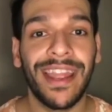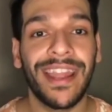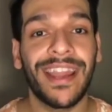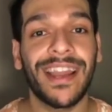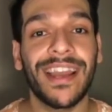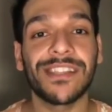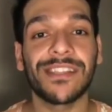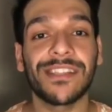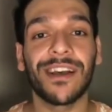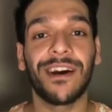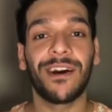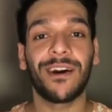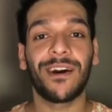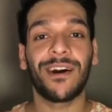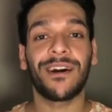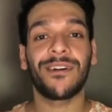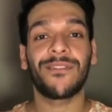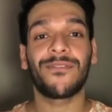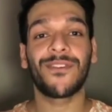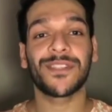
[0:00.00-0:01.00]
hey guys,
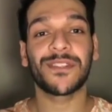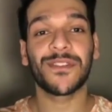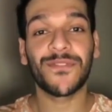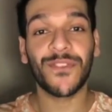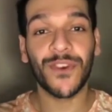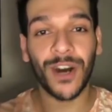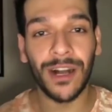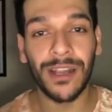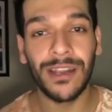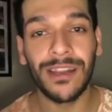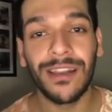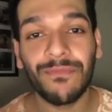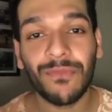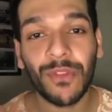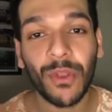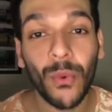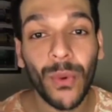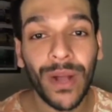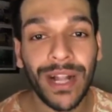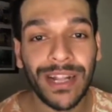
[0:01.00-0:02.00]
first of all,
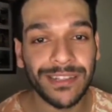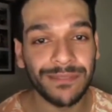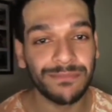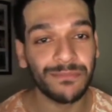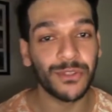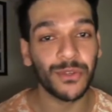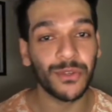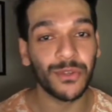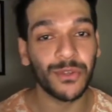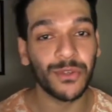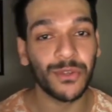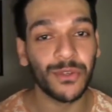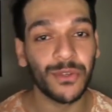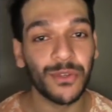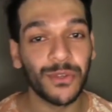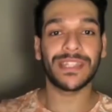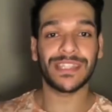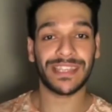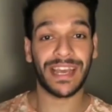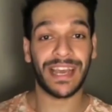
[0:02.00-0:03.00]
welcome to
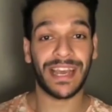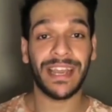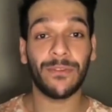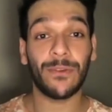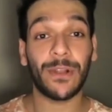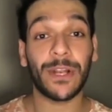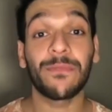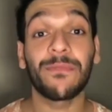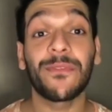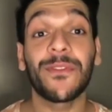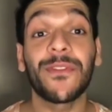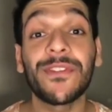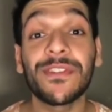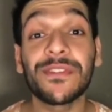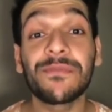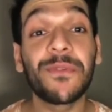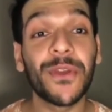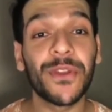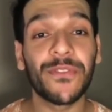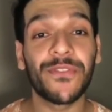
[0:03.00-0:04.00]
Wander with Sky. Welcome to
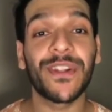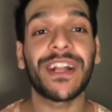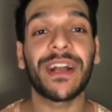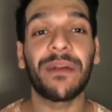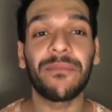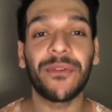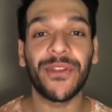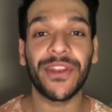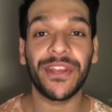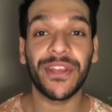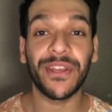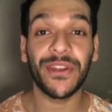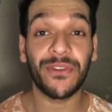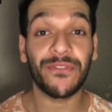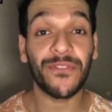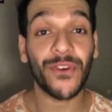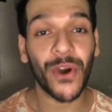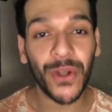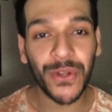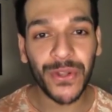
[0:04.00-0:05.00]
this beautiful community
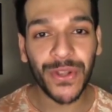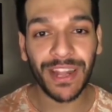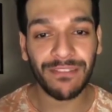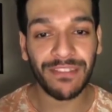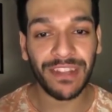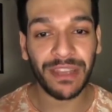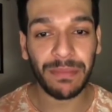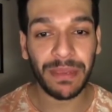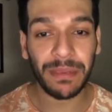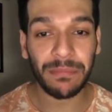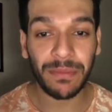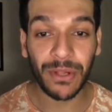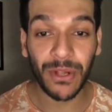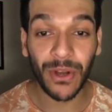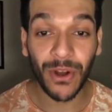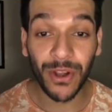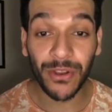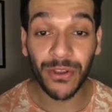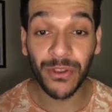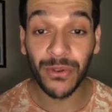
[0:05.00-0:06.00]
of all you lovely
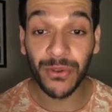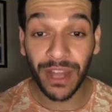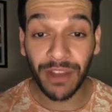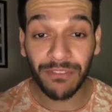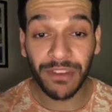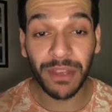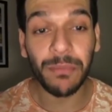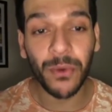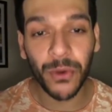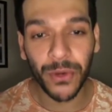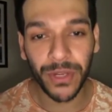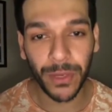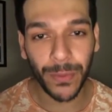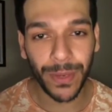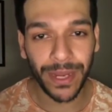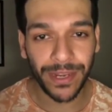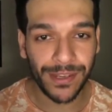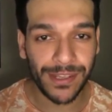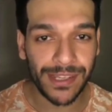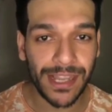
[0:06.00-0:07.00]
people, all you lovely
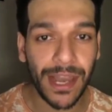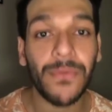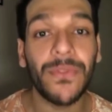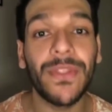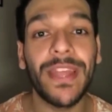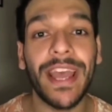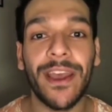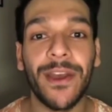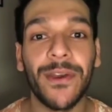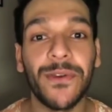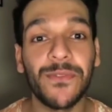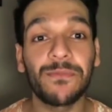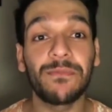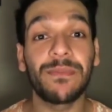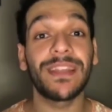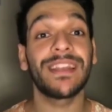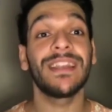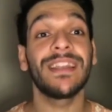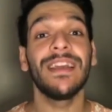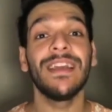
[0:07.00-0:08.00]
motivators out there
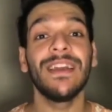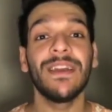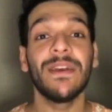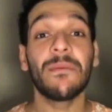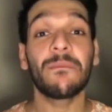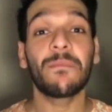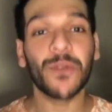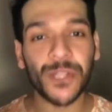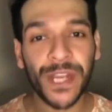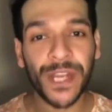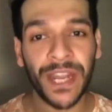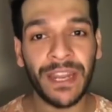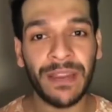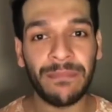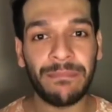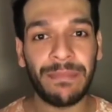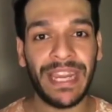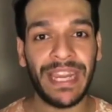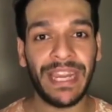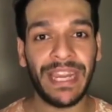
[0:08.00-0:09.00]
who've been pushing